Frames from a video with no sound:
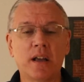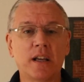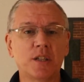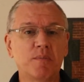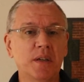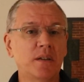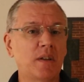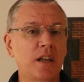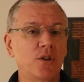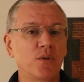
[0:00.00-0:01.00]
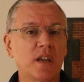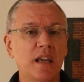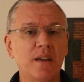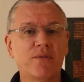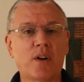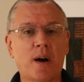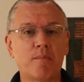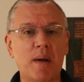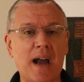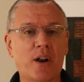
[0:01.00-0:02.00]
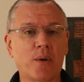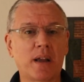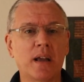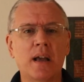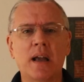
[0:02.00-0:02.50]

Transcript: has been a new key fob battery.